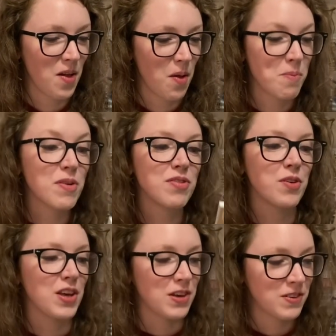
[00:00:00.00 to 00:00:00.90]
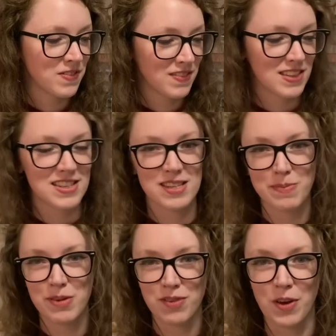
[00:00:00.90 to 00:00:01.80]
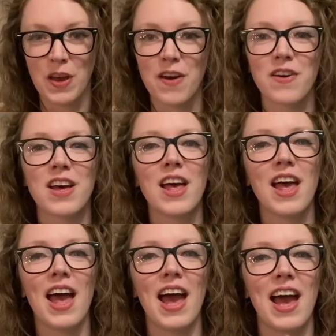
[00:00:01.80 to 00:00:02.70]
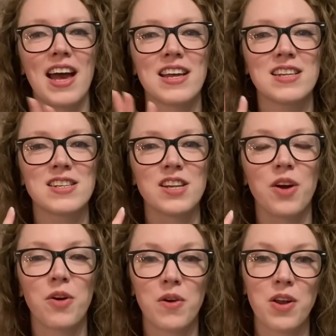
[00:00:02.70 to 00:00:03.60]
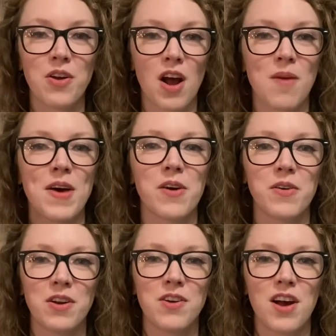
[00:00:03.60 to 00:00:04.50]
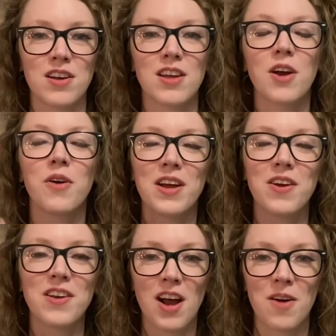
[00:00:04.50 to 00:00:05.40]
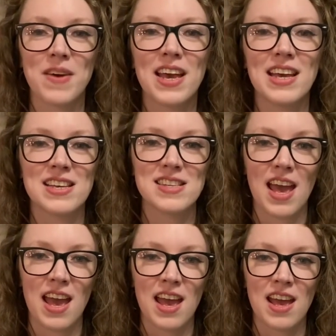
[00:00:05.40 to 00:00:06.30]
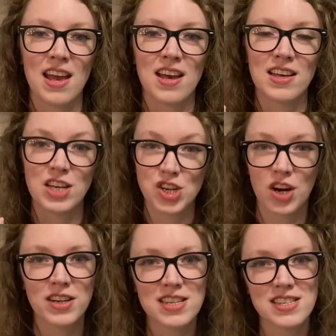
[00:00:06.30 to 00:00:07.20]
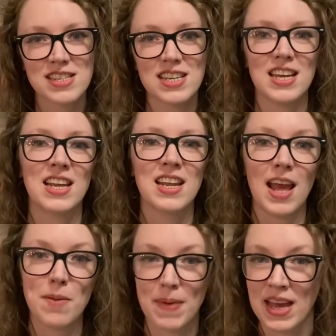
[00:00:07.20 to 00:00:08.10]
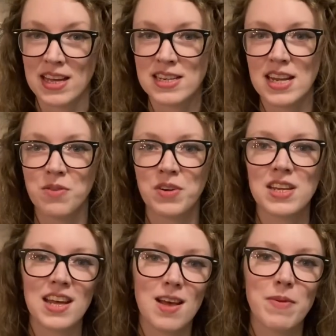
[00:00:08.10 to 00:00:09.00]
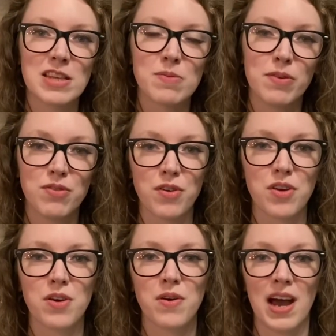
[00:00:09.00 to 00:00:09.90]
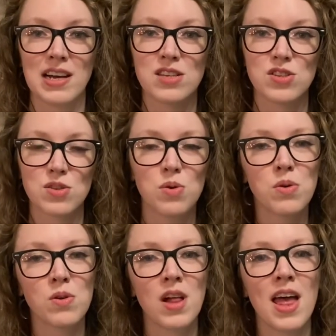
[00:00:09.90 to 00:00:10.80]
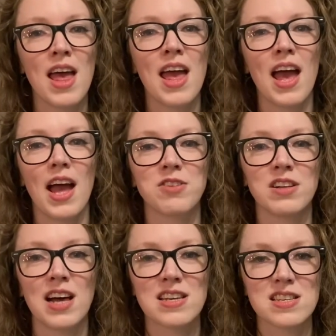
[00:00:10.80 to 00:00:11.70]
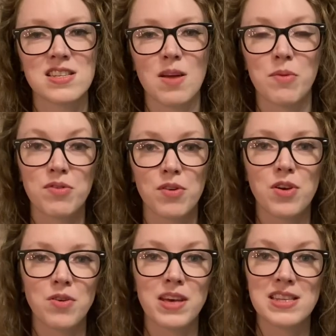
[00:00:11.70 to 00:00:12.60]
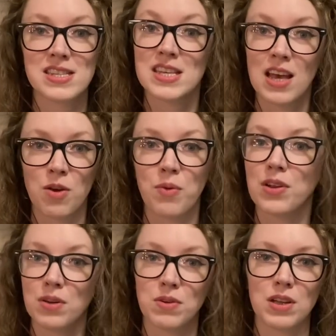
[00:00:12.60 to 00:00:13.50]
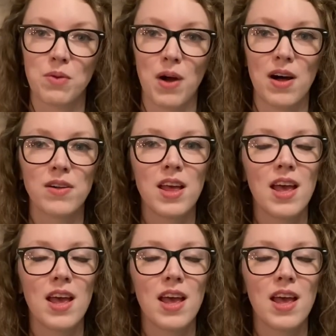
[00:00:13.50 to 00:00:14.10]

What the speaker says: Mafuyu. This is Mafuyu. And Uenoyama. Uenoyama is a guitarist in a band, and one day he meets Mafuyu at his school and realizes that Mafuyu can sing really, really well.